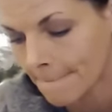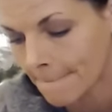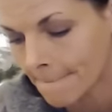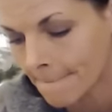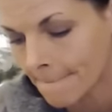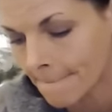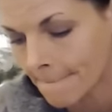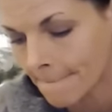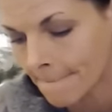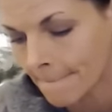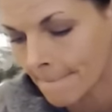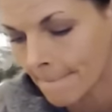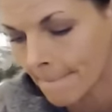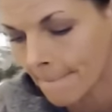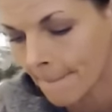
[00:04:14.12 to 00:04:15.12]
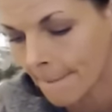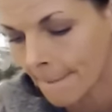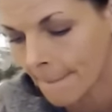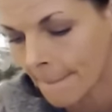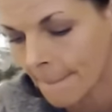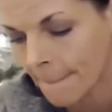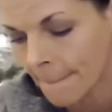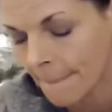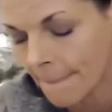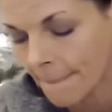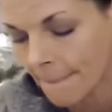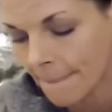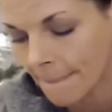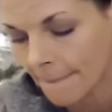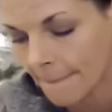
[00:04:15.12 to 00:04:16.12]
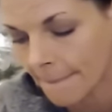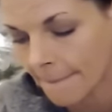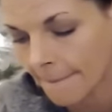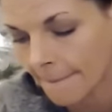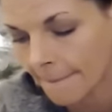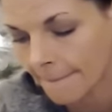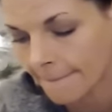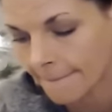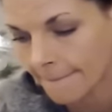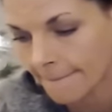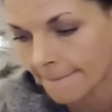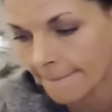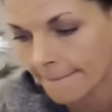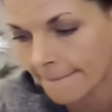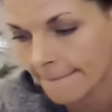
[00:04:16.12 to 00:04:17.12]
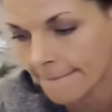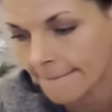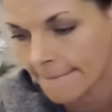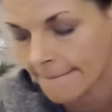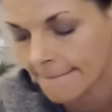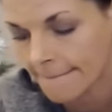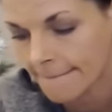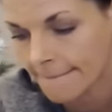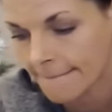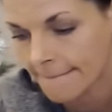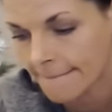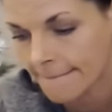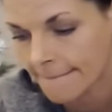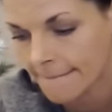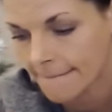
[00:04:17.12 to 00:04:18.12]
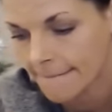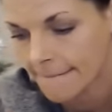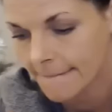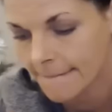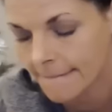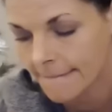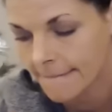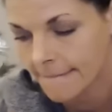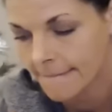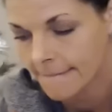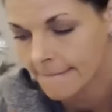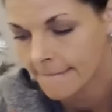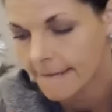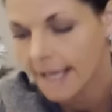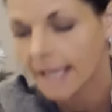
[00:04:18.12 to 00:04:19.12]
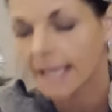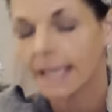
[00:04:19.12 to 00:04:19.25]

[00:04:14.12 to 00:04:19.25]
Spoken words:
Nothing is said.